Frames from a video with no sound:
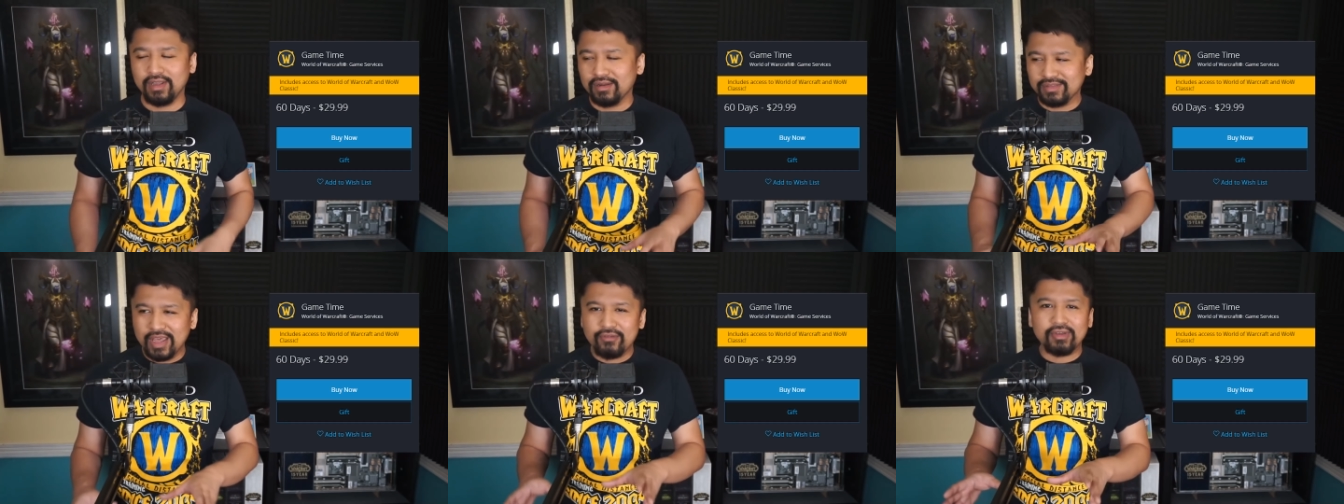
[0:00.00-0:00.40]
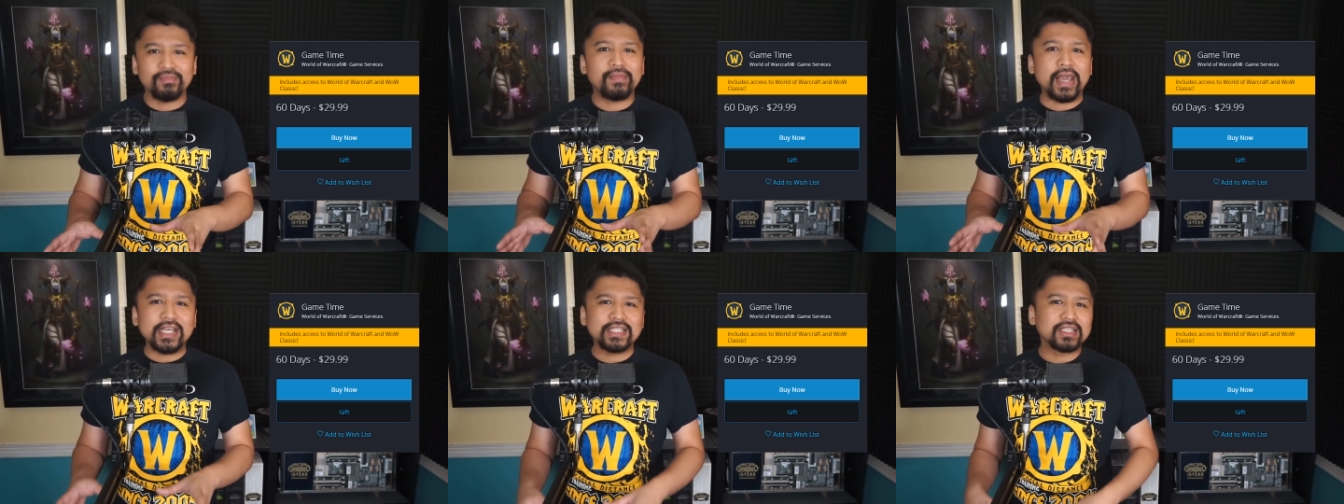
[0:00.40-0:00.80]
You know, they
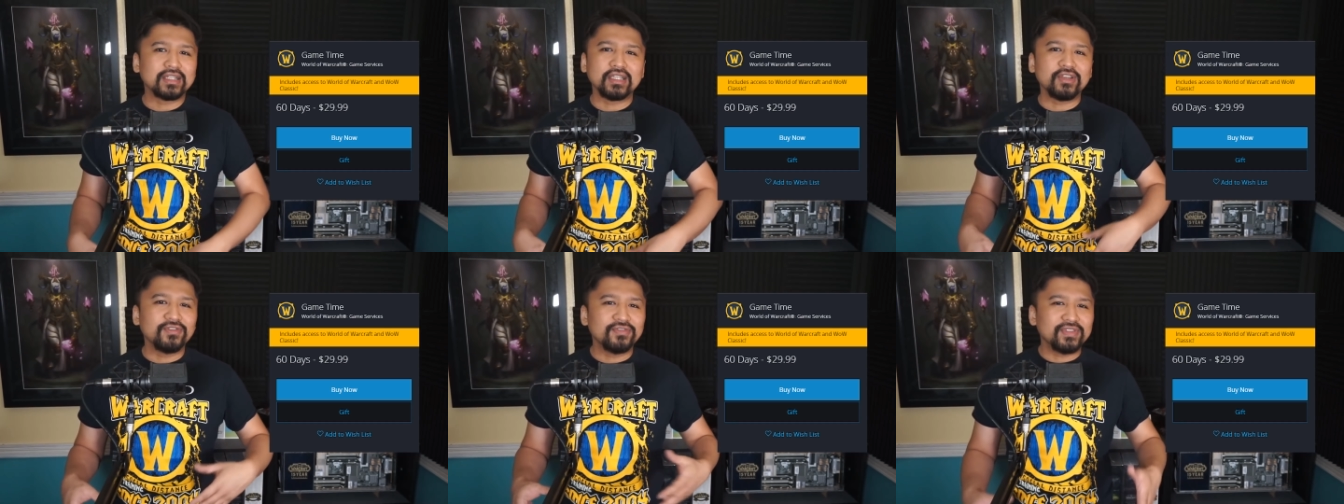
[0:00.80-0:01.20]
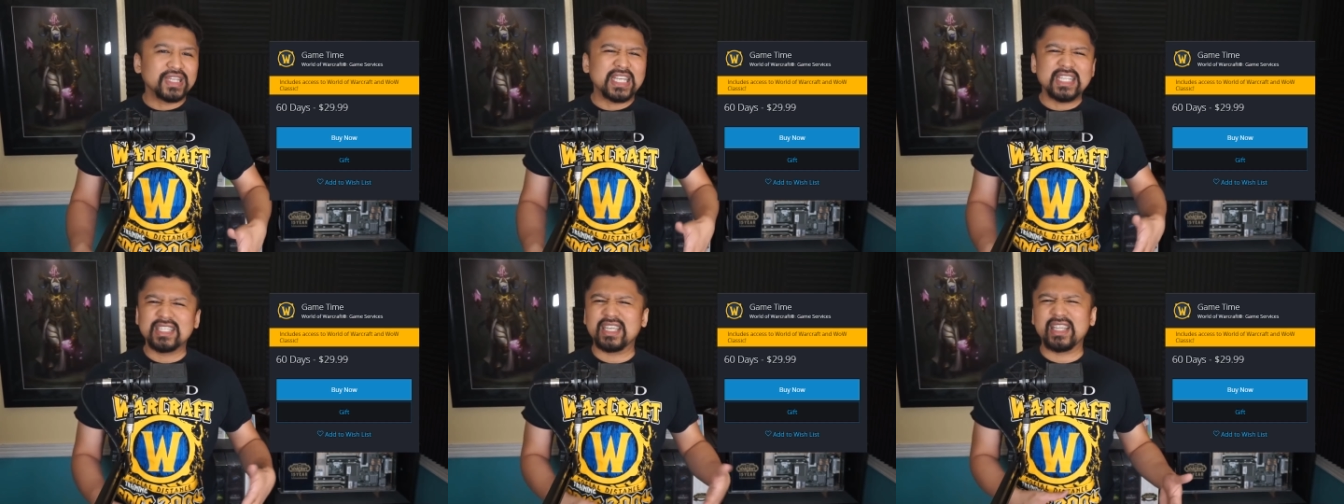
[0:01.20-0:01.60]
would basically
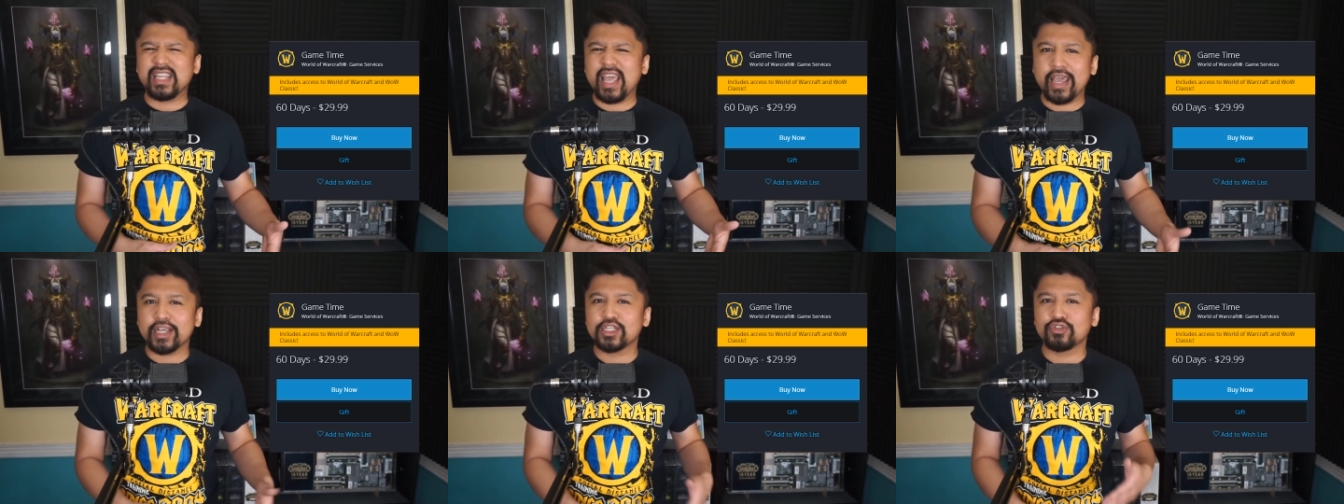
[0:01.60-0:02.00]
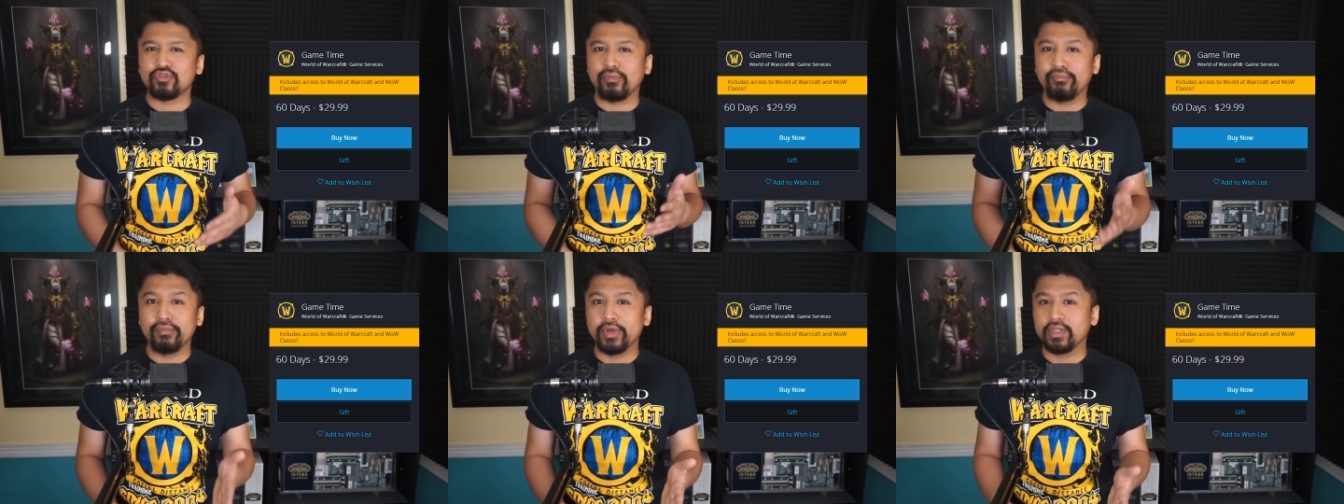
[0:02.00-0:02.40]
fleece an
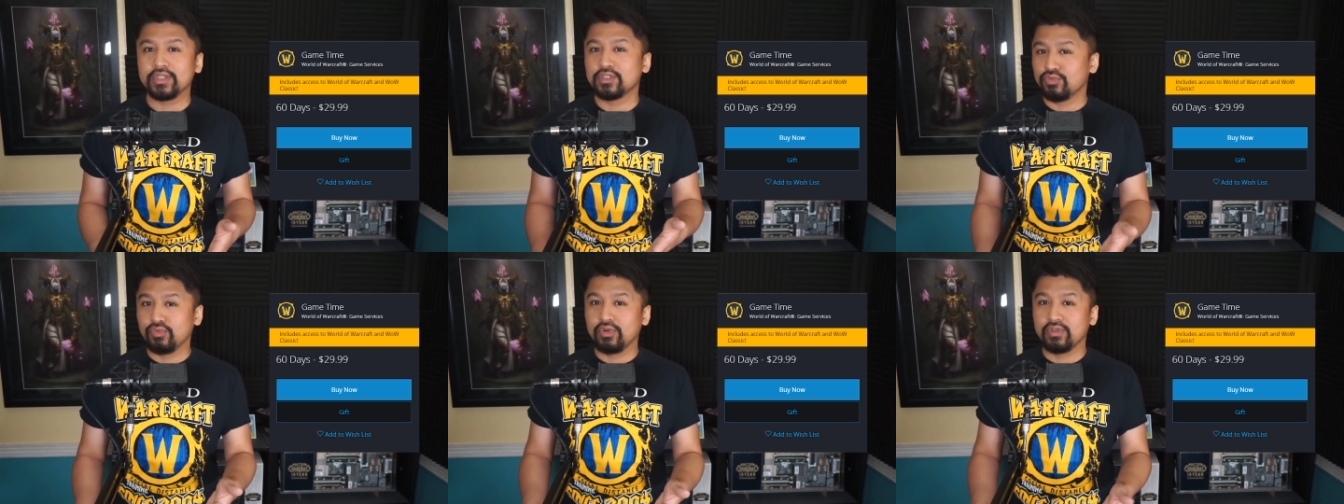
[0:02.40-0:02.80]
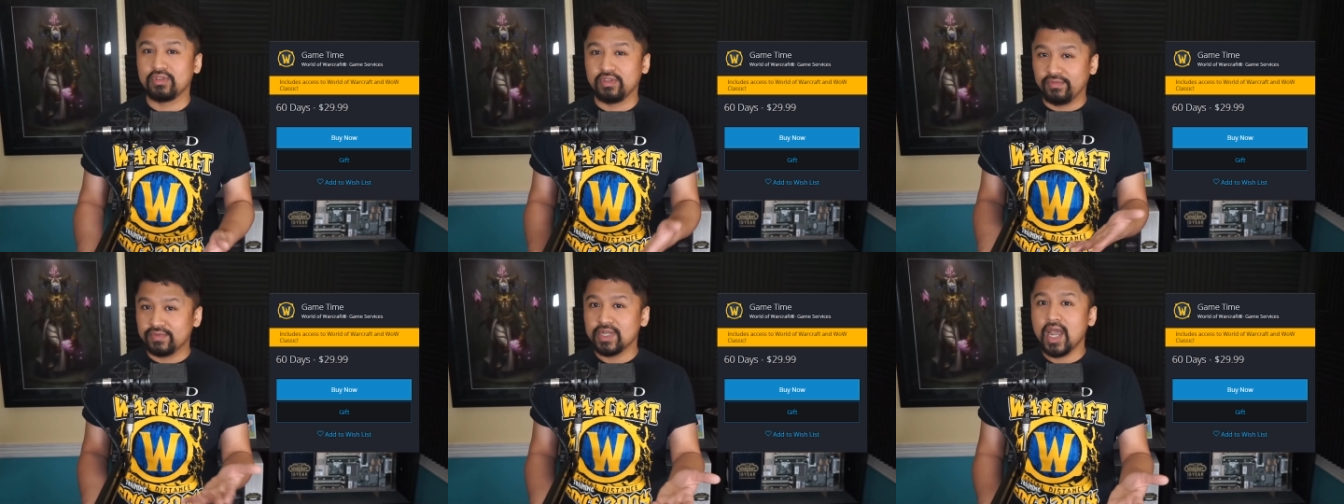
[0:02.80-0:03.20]
extra month's
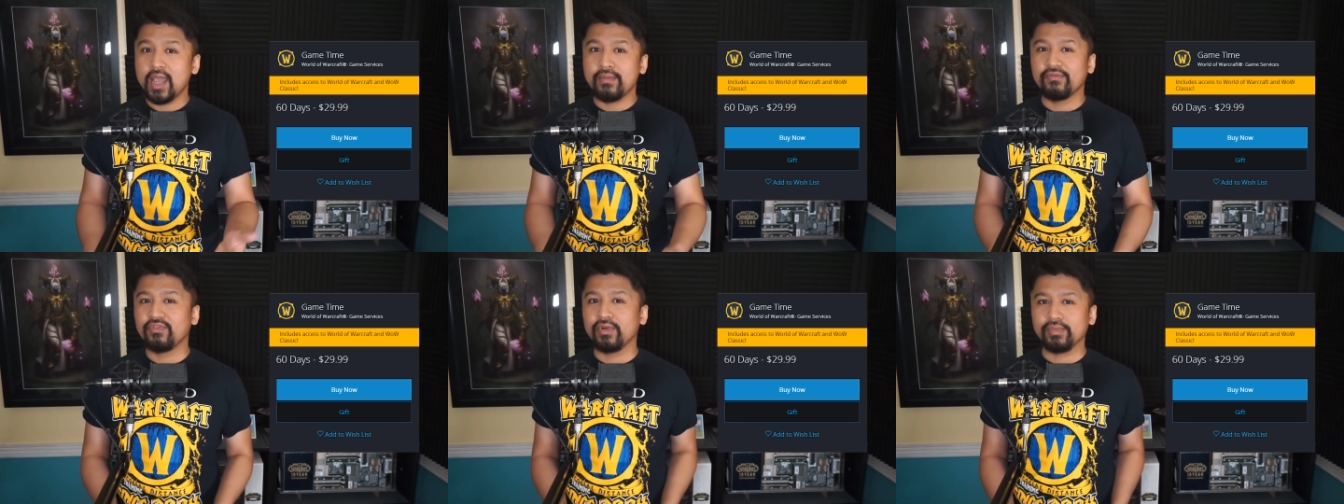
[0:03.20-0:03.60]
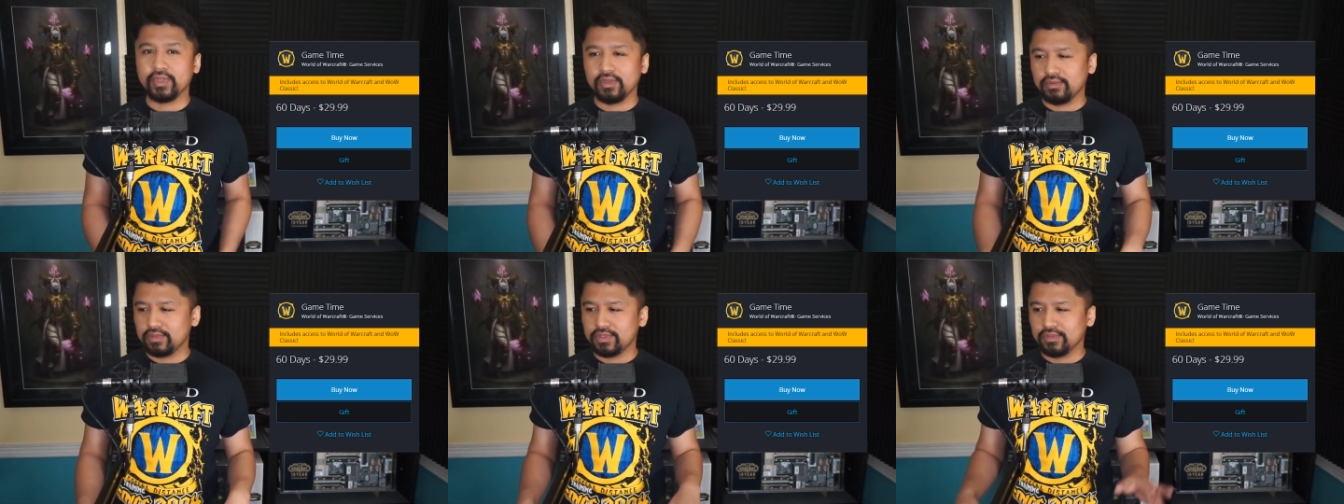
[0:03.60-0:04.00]
worth of time from
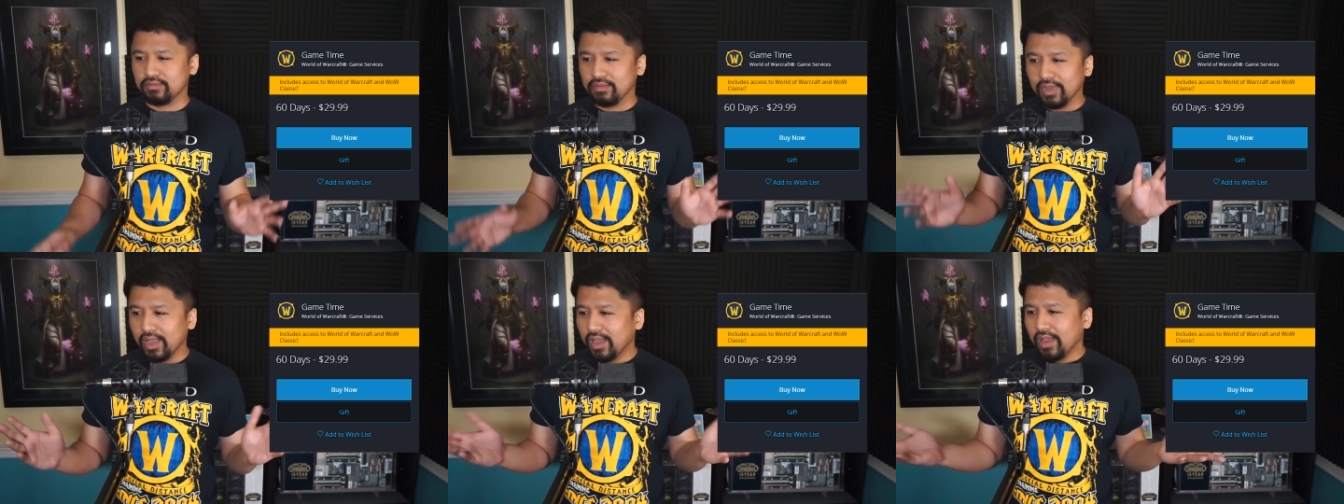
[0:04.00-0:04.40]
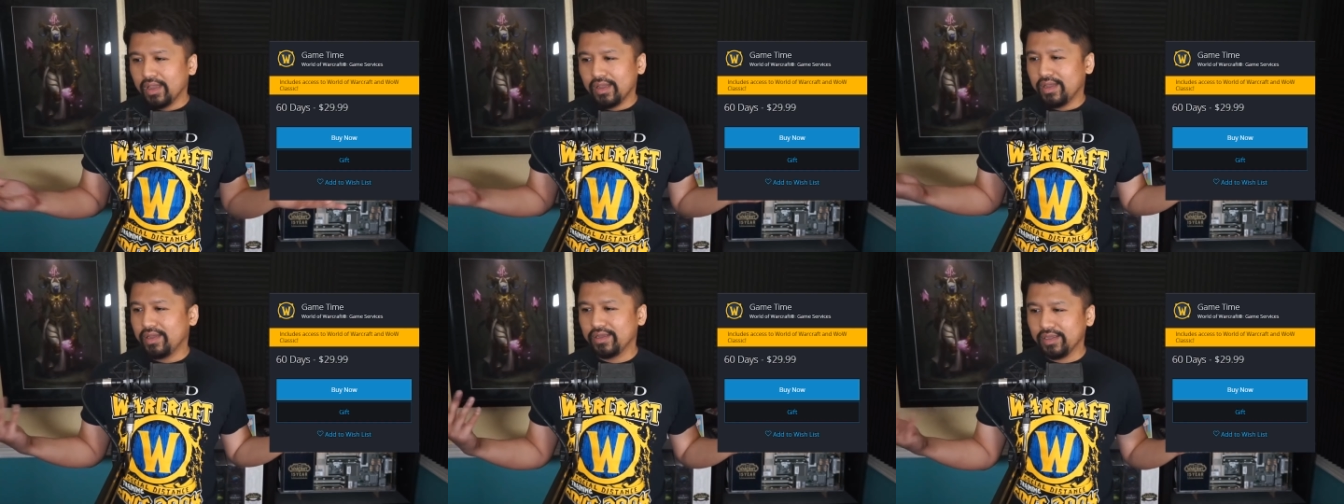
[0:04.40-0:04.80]
you to
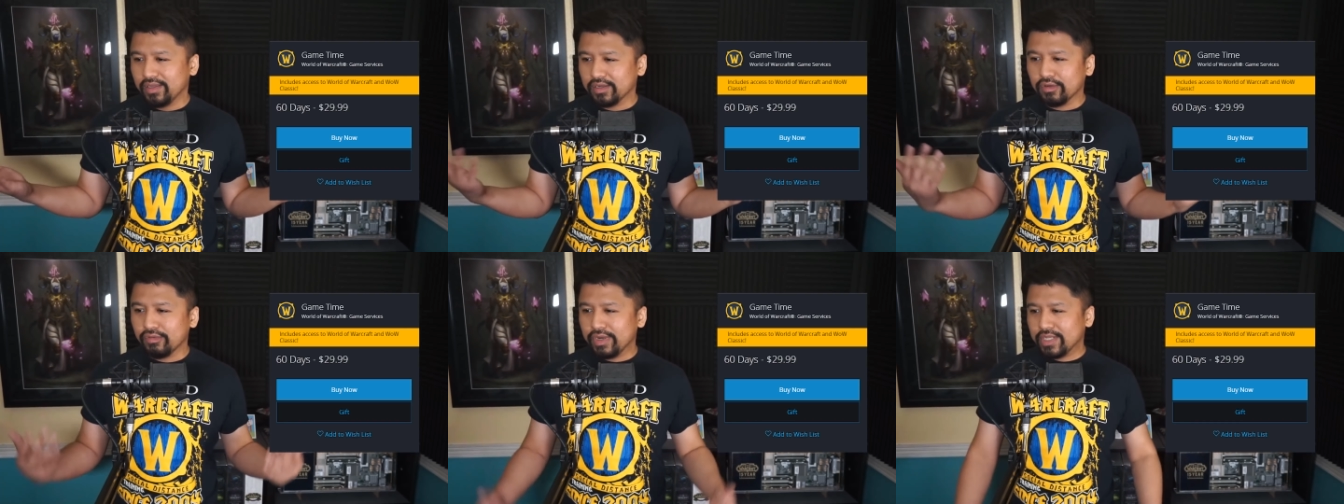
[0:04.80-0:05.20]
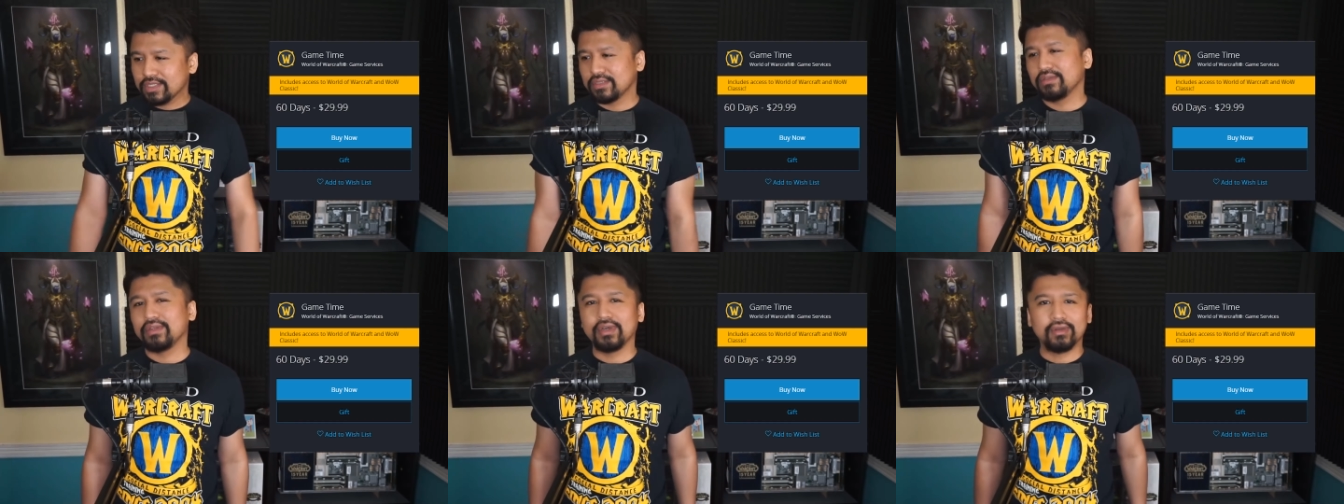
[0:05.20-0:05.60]

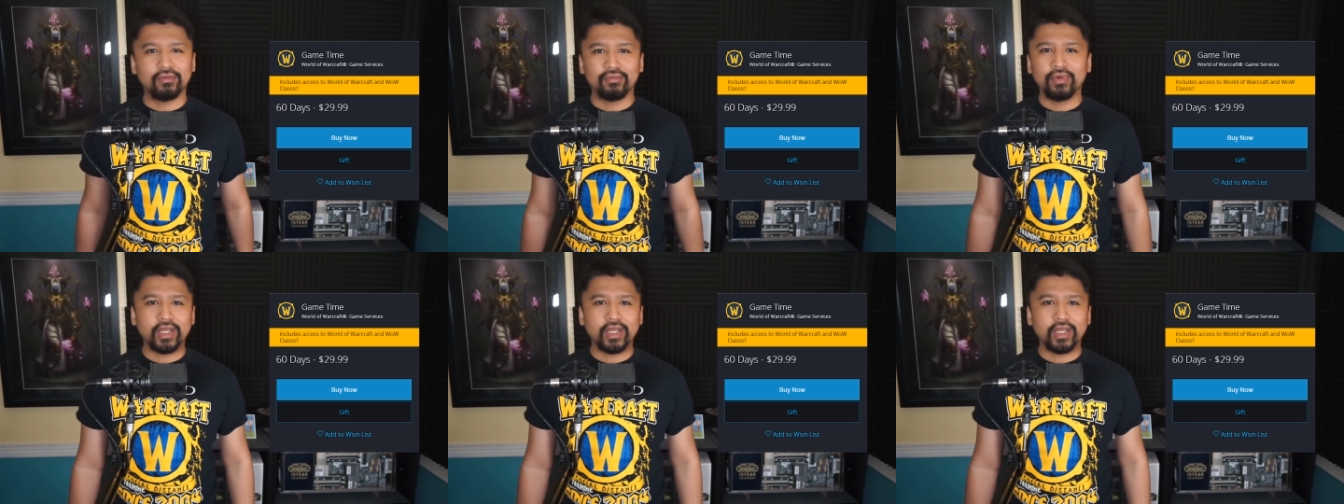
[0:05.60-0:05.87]
increase the,